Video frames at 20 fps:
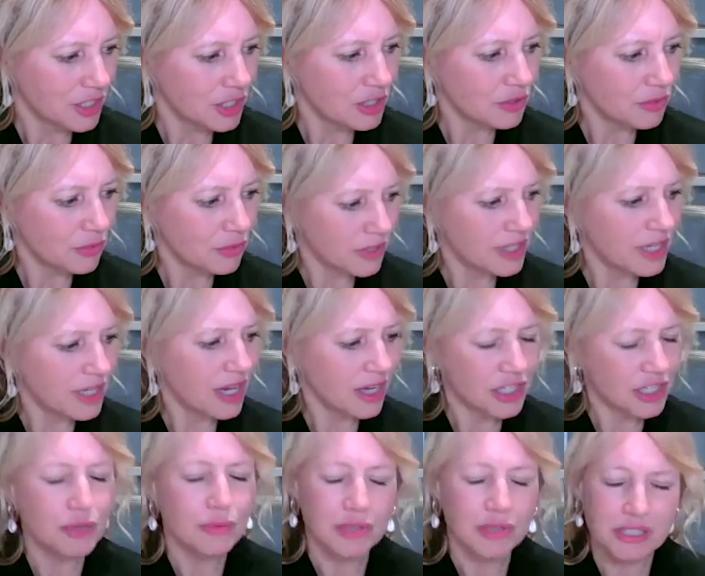you
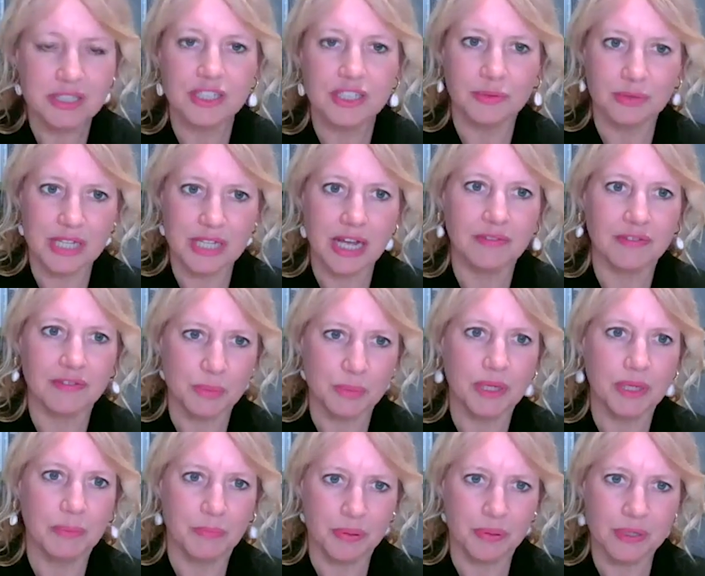would have to
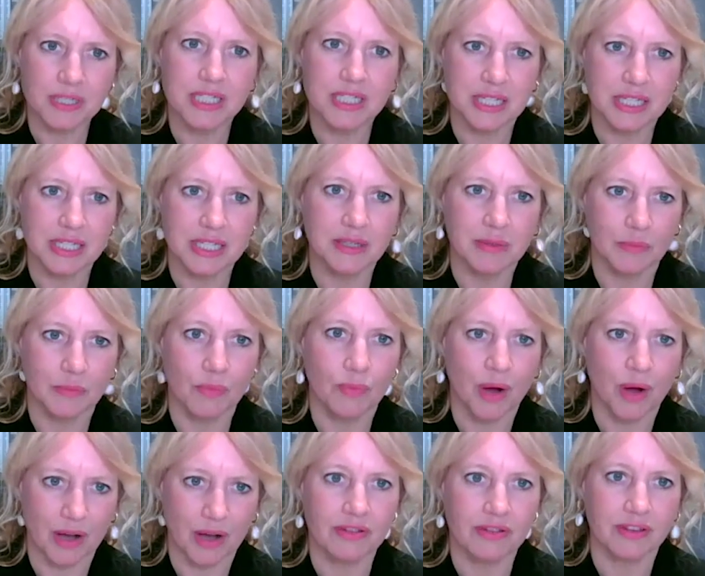be pretty
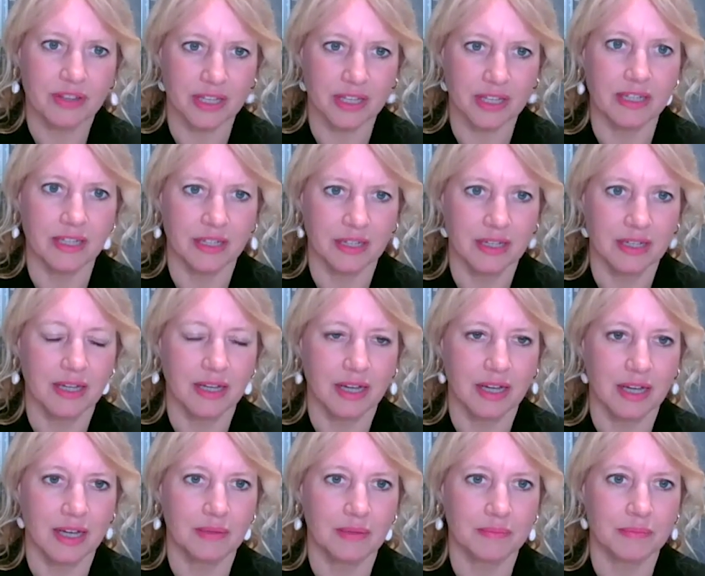wealthy
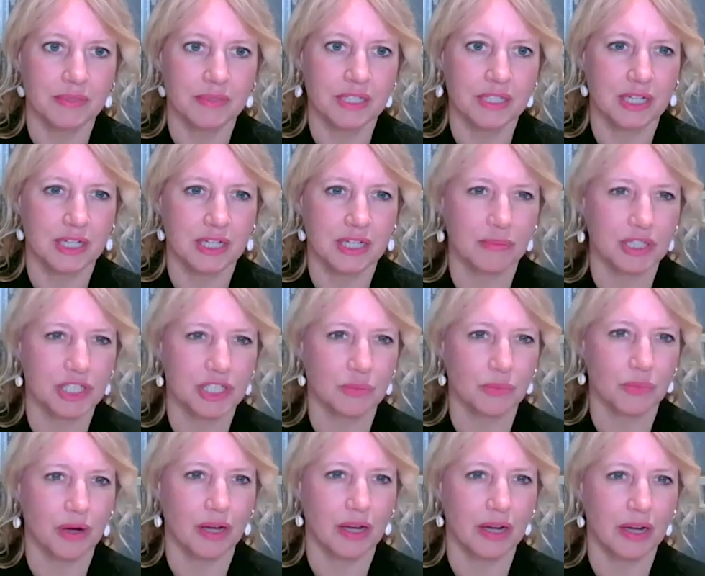to commission
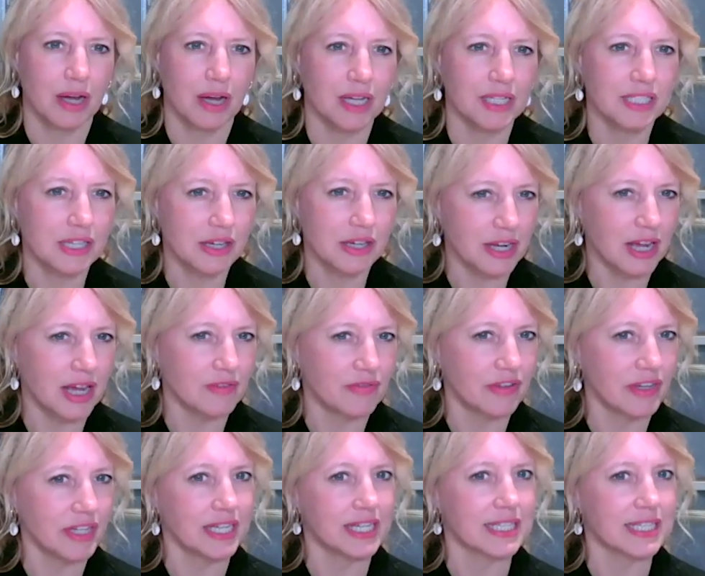one. I don't have
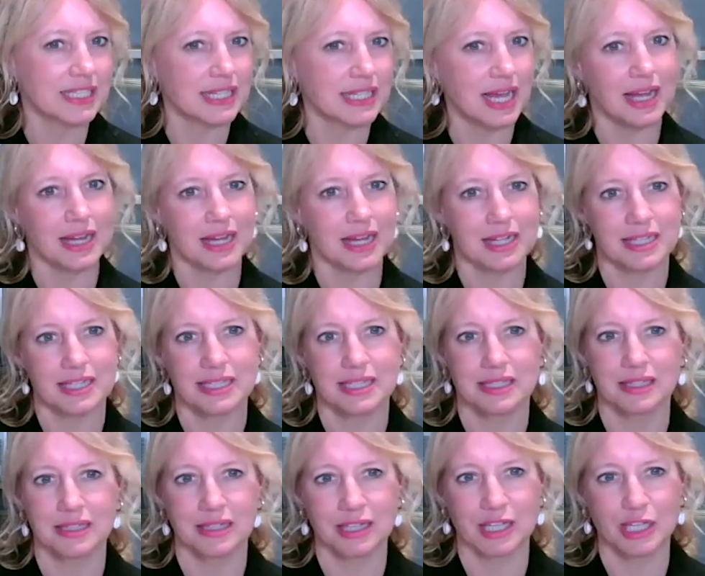any exact
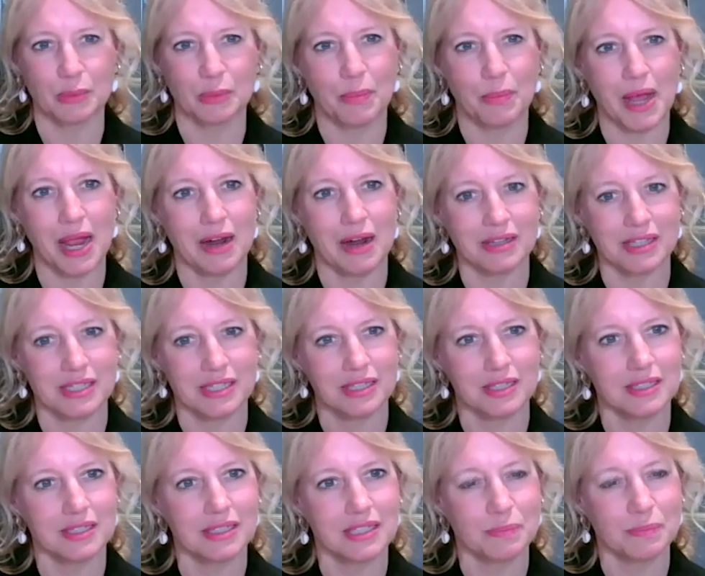
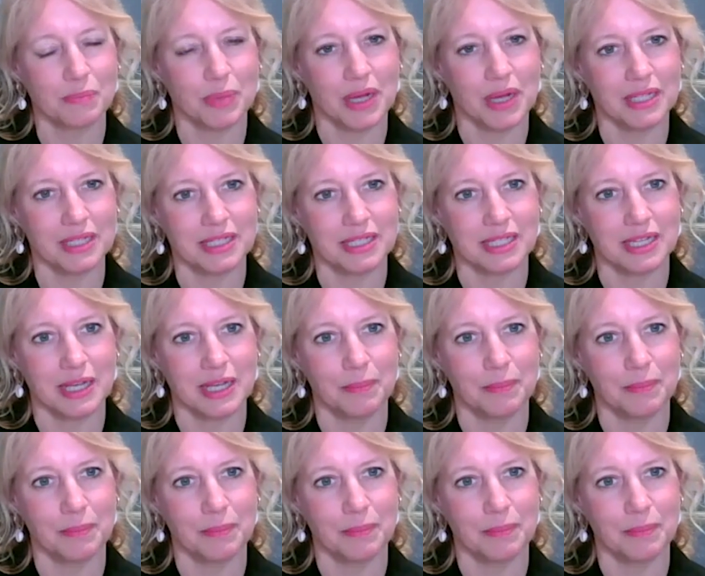comparisons, but